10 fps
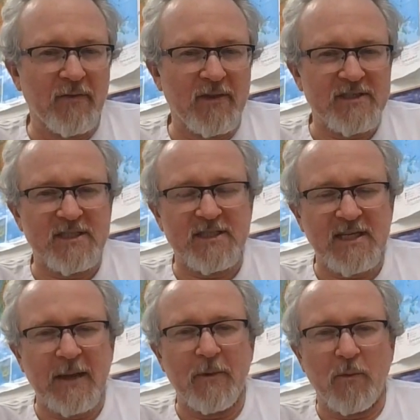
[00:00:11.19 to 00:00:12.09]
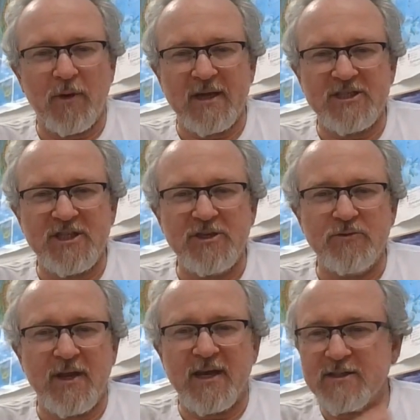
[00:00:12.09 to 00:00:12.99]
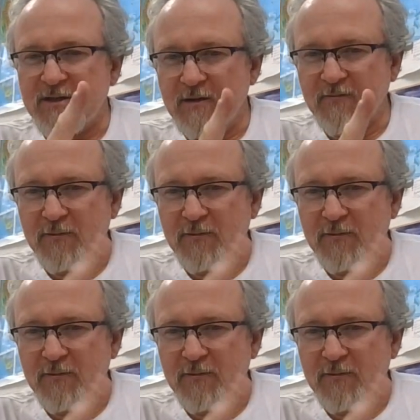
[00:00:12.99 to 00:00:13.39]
on this assignment when I see you next.